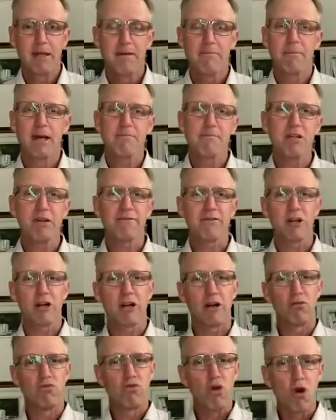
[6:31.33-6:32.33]
Maybe you've
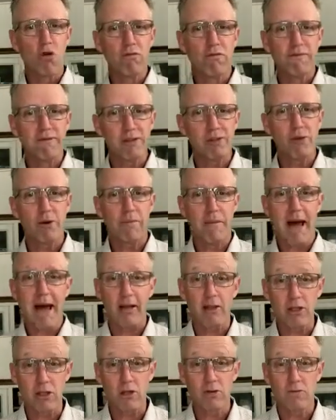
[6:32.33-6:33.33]
got a wrong view
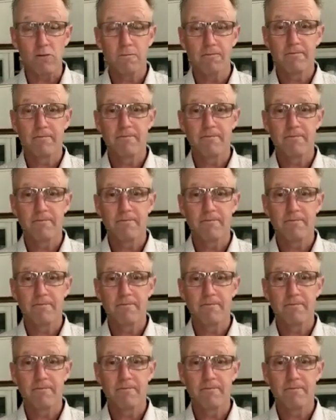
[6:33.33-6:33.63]
about you.